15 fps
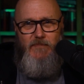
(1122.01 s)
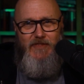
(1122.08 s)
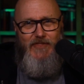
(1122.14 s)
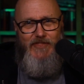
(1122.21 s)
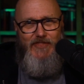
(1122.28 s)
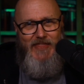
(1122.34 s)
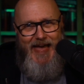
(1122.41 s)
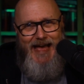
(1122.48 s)

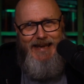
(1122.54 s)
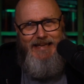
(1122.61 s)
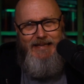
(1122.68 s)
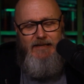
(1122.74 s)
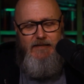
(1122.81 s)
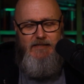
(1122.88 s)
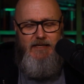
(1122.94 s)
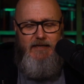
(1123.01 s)
That
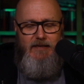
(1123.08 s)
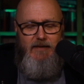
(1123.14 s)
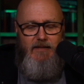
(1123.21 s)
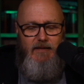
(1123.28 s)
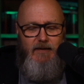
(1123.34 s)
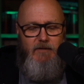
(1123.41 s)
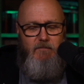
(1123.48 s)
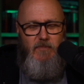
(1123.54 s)
is
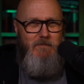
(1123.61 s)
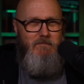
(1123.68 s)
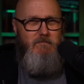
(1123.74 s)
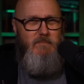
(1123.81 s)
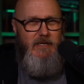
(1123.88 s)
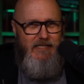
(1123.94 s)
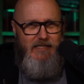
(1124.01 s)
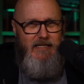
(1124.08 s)
the
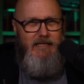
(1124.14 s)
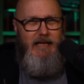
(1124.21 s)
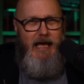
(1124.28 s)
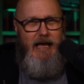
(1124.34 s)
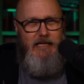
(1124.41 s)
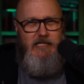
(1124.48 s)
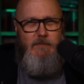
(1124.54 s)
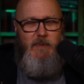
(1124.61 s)
missing
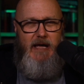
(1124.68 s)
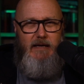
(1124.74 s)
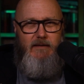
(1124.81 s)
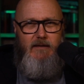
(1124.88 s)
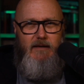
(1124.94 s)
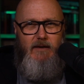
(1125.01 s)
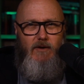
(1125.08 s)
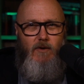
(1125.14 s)
aspect